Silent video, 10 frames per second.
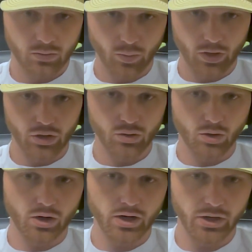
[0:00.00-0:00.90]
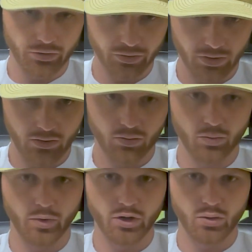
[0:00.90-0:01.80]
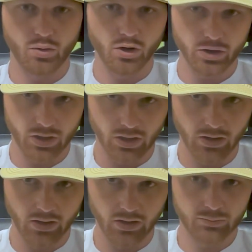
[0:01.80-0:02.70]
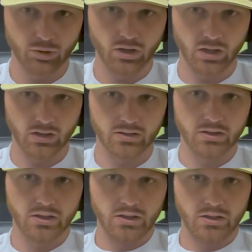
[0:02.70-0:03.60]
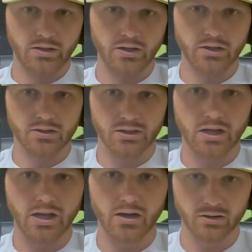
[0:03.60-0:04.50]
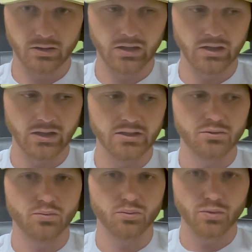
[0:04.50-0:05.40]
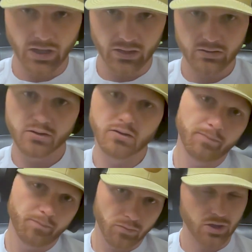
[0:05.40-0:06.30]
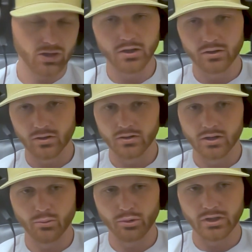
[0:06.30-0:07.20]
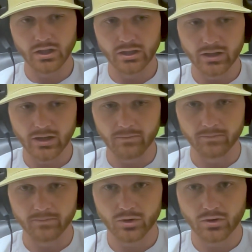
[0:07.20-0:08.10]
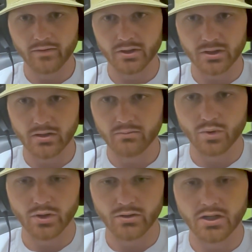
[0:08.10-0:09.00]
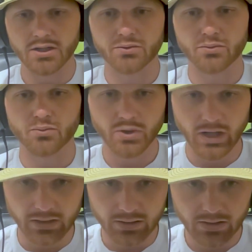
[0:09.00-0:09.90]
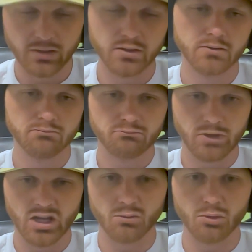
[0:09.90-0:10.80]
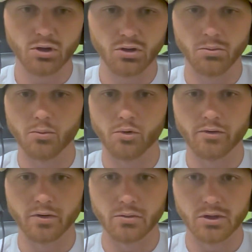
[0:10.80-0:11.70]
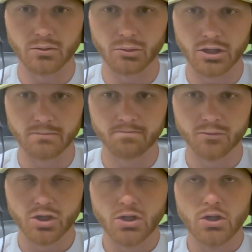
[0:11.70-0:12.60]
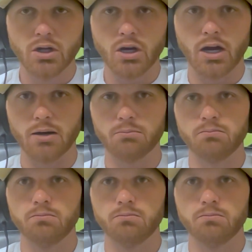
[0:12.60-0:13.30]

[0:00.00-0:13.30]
when you are healthy or when you are young is because there is inherently less risk that the insurance company takes on. So obviously, when there's less risk, they can be a little bit more free with their money. Um,